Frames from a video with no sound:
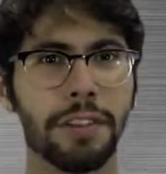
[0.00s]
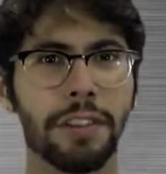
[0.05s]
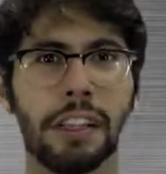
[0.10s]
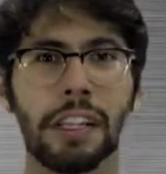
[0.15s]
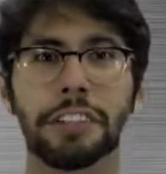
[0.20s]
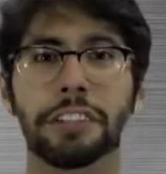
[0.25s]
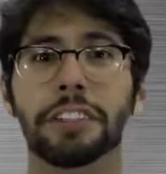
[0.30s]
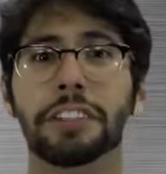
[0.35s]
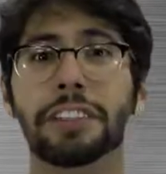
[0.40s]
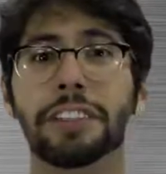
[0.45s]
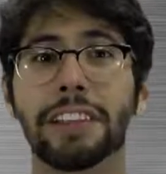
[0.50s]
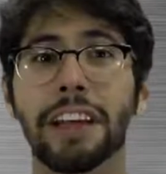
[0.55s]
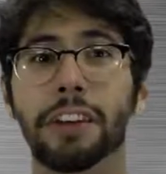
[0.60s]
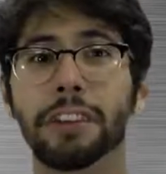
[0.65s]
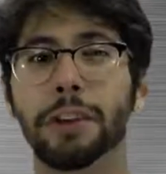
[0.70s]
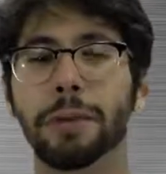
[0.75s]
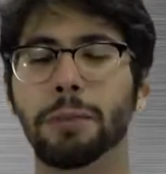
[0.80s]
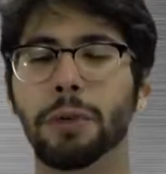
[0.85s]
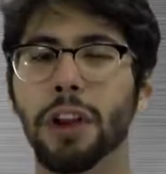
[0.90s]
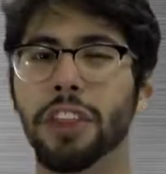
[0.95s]
The Legend of
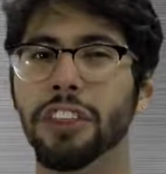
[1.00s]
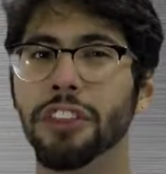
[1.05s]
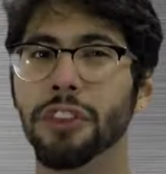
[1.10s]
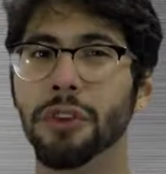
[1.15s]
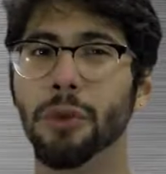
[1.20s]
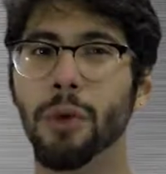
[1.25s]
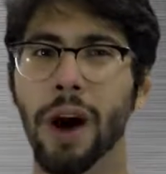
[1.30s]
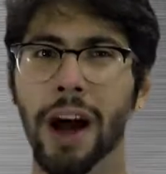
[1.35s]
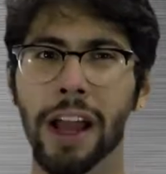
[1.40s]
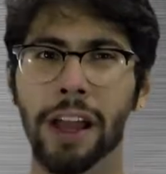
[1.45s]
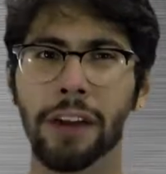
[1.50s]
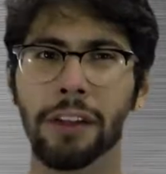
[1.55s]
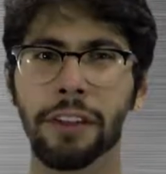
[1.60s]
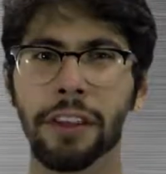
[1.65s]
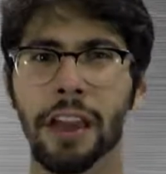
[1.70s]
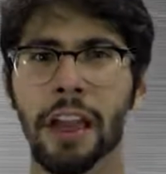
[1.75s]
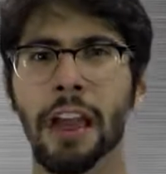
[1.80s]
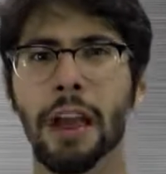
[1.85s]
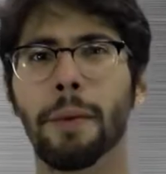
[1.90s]
Zelda Breath of the Wild,